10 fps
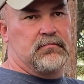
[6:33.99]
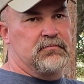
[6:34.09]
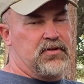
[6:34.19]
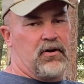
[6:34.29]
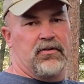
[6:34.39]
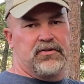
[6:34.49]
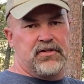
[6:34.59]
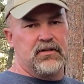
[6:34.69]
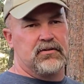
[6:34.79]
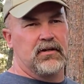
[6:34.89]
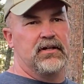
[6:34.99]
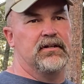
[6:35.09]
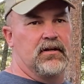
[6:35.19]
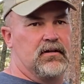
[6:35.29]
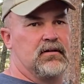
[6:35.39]
turn of the century
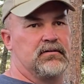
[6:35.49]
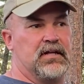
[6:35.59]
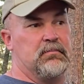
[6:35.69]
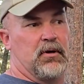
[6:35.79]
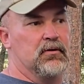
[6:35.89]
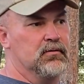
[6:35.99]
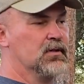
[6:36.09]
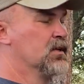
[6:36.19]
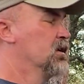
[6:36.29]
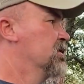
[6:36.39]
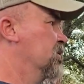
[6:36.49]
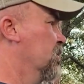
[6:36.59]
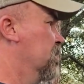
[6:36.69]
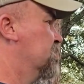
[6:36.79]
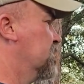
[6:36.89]
depot. So
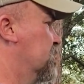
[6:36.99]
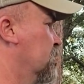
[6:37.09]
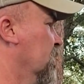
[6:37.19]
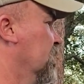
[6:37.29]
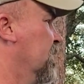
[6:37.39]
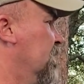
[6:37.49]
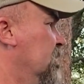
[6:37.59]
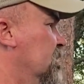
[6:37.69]
it's really neat,